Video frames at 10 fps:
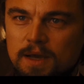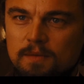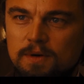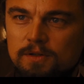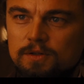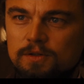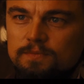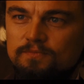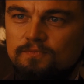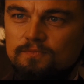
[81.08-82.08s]
Calm down,
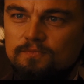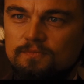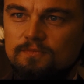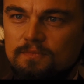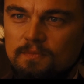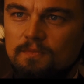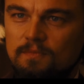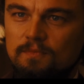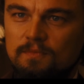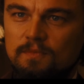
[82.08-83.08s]
Butch.
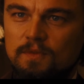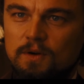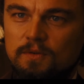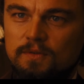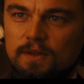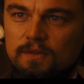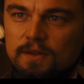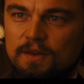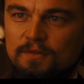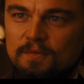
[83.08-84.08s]
No
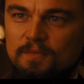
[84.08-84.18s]
offense